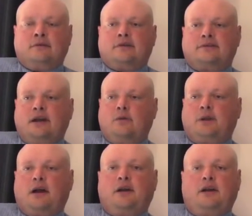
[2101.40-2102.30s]
So,
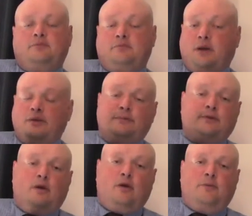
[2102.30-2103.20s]
but I don't get me
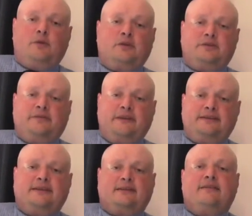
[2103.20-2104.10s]
wrong. I'm not a defeatist.